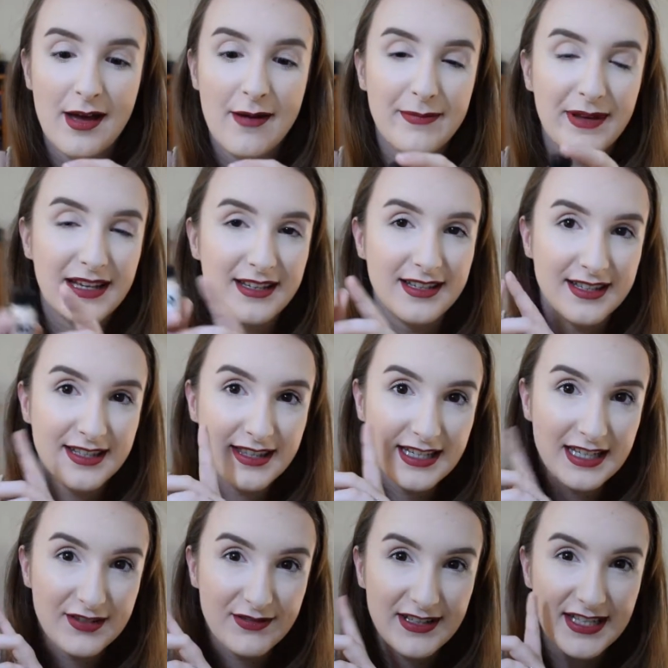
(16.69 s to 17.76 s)
because
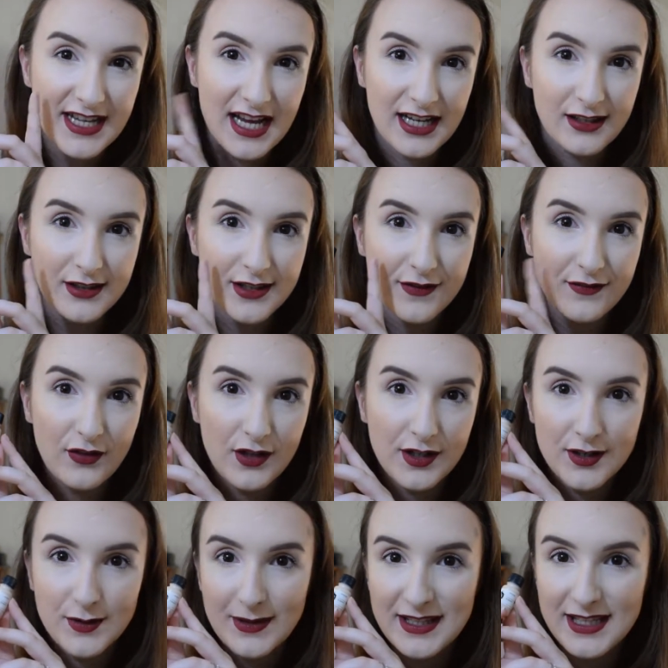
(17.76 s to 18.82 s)
this retails for
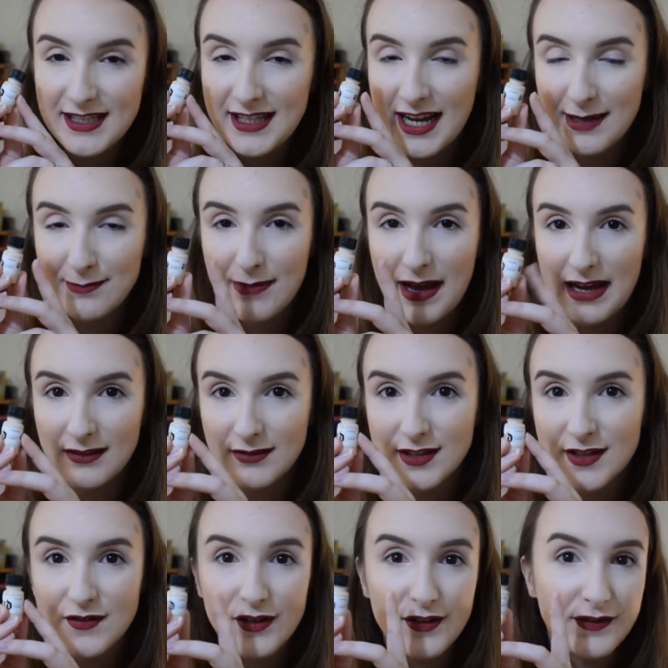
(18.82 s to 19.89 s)
£29
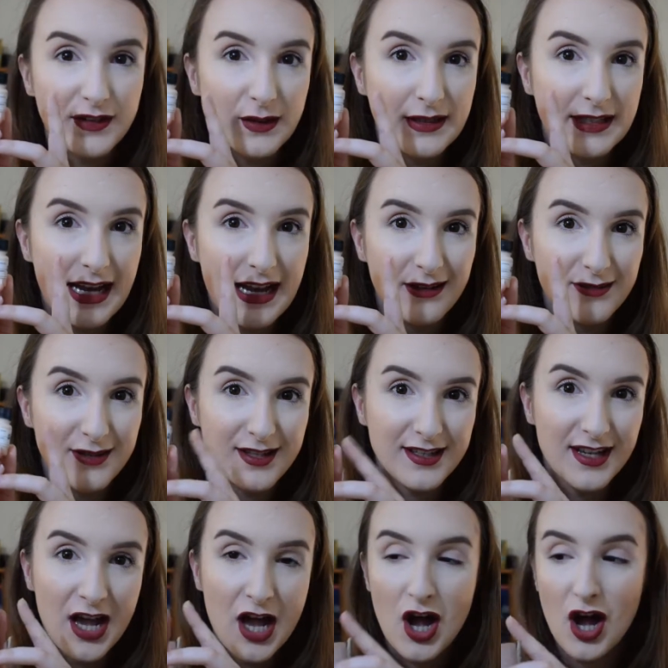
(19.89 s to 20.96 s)
for a fluid ounce
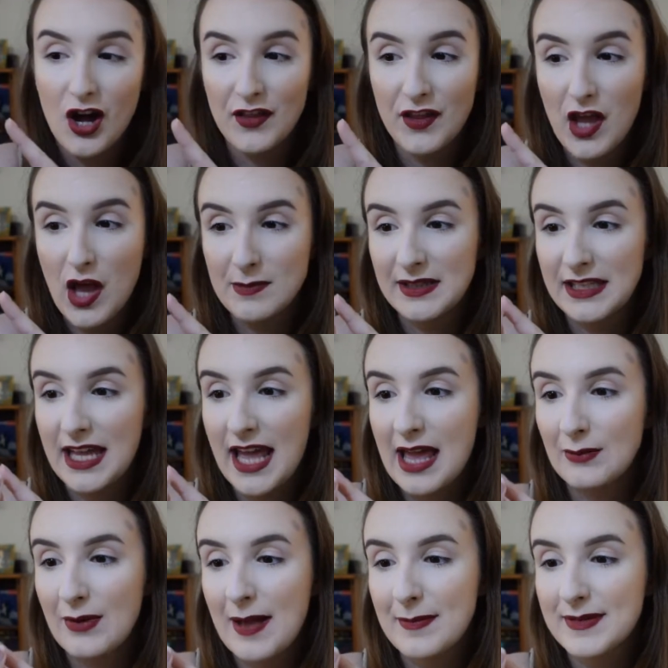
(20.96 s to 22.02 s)
on the Urban Decay
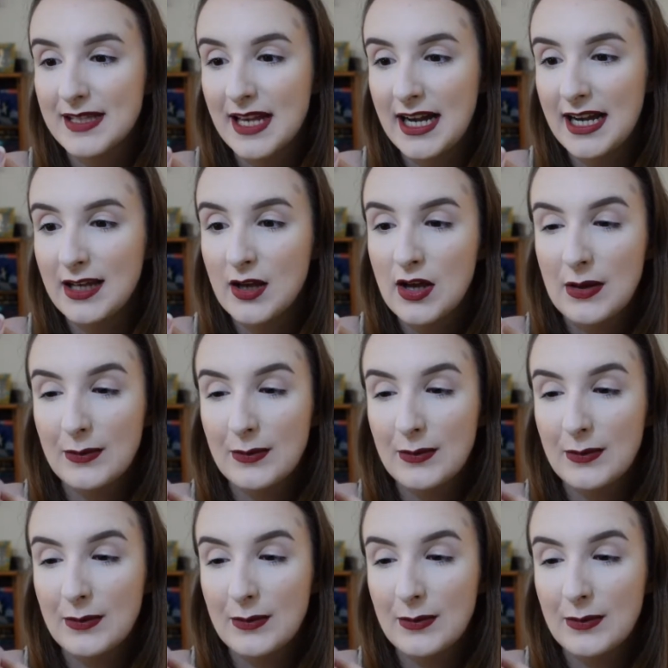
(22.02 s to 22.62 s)
website,